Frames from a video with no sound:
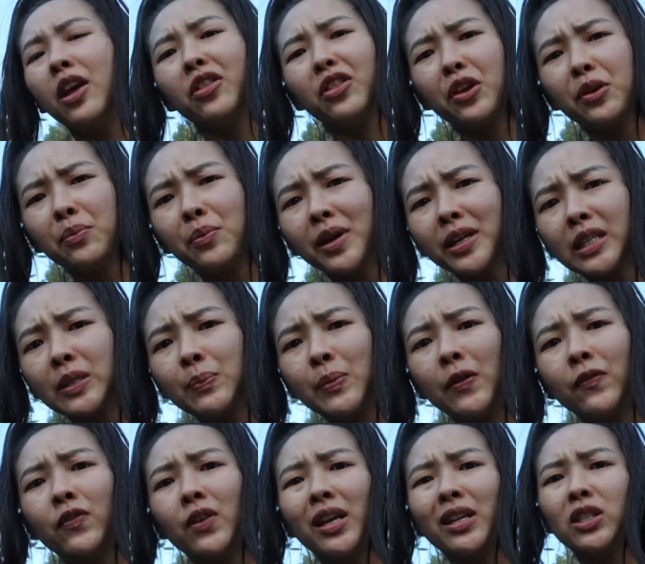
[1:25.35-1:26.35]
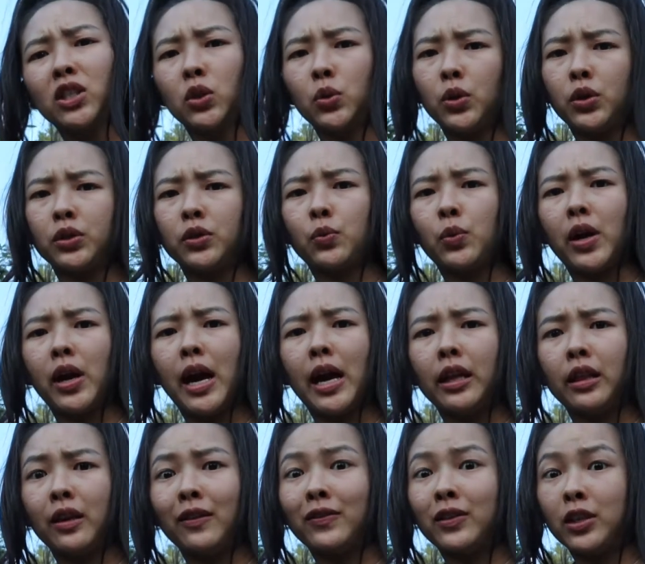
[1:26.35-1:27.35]
there must be flying squirrels where
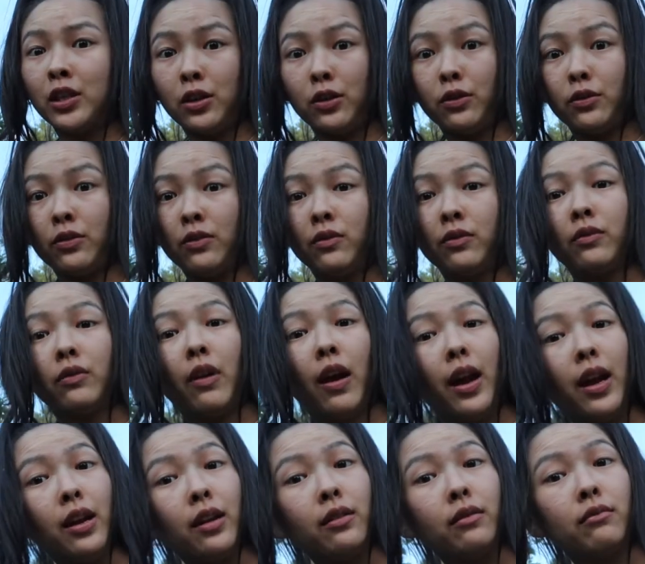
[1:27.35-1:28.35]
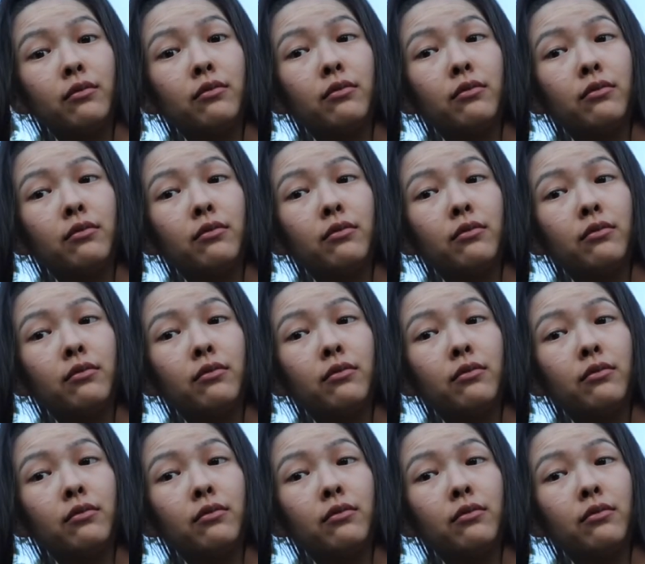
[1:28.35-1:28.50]
I live too, right?